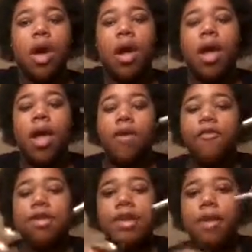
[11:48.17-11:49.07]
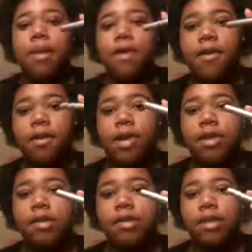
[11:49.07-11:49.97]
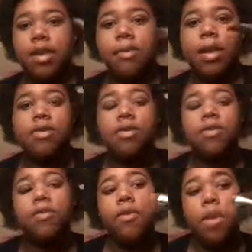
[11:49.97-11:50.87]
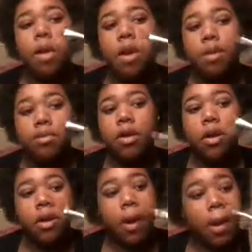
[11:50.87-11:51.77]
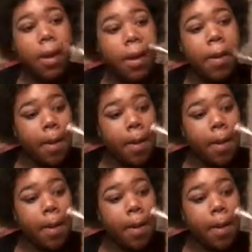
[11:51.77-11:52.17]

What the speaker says: Alright, I'm going to take my foundation stick by Sephora and I'm just going to